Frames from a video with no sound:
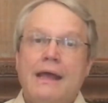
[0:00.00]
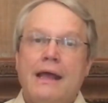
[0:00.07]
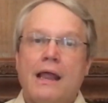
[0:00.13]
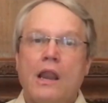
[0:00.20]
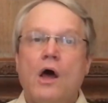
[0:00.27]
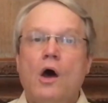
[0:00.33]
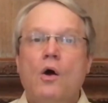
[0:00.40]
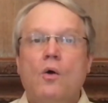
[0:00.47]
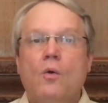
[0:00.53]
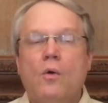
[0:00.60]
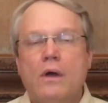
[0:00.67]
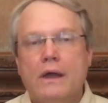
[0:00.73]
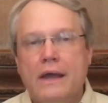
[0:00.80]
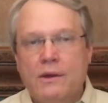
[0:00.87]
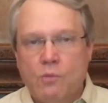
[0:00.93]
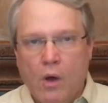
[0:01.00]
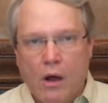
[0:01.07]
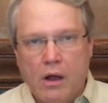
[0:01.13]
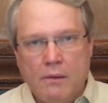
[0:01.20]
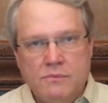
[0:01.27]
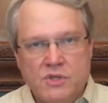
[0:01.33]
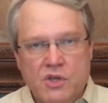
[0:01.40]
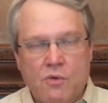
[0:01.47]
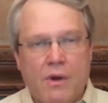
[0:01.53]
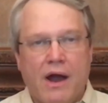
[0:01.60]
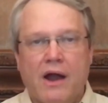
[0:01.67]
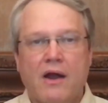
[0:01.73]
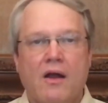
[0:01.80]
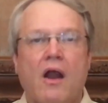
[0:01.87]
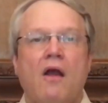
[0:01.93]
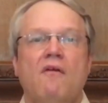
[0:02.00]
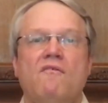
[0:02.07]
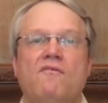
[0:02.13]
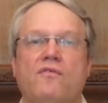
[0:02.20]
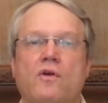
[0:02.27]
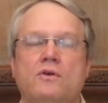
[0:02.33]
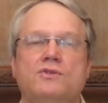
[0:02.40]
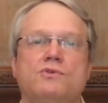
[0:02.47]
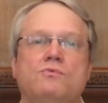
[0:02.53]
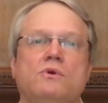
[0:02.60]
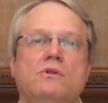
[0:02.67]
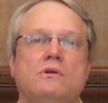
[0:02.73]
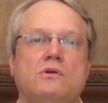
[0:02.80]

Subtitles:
Hello, and welcome to our virtual